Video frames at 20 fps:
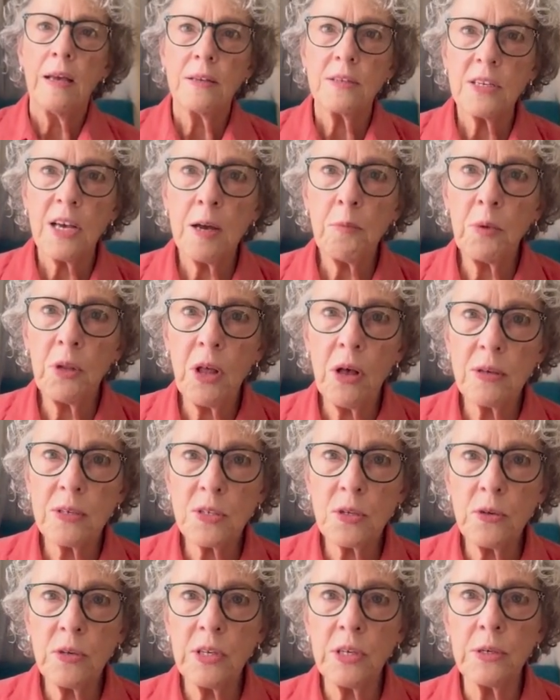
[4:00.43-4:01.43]
Tom will
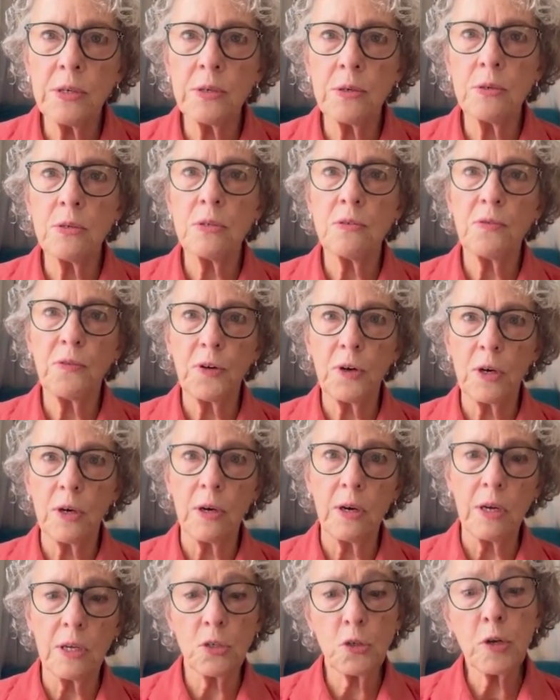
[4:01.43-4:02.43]
also use,
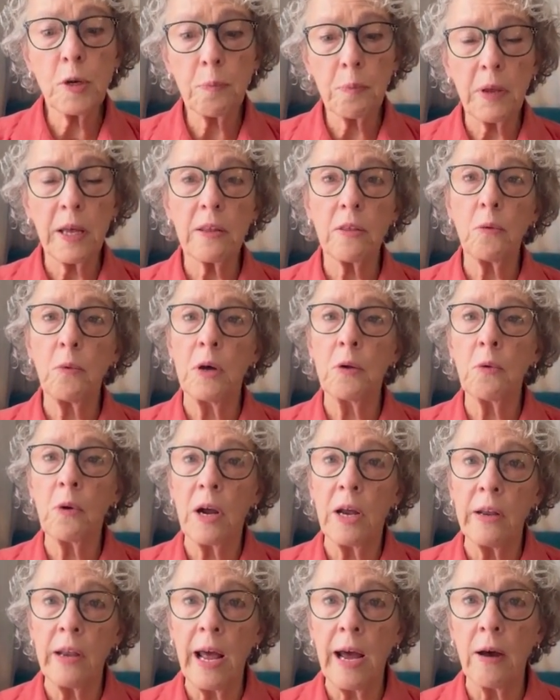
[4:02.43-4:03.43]
for a trip like the one we're
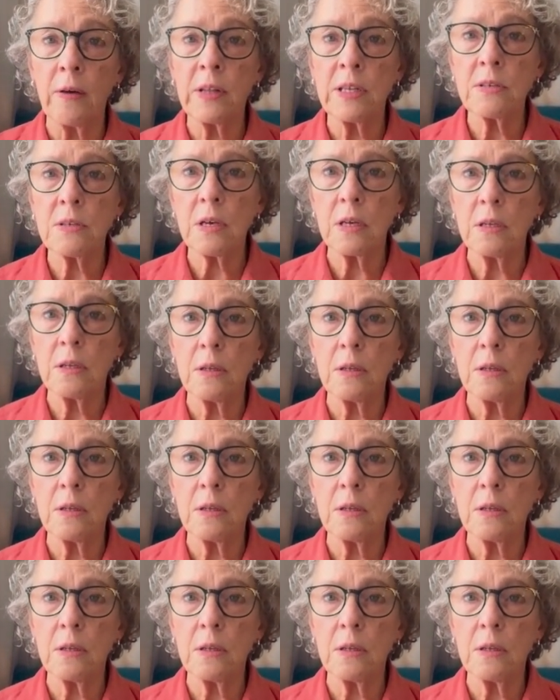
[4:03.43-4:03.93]
on now, that's a